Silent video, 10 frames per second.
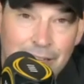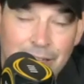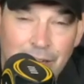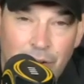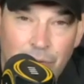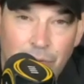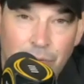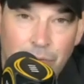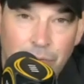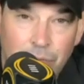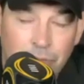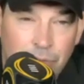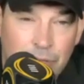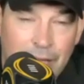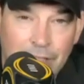you know
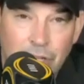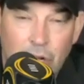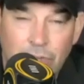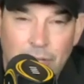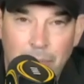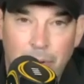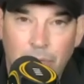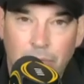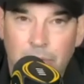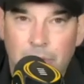we like to go tempo.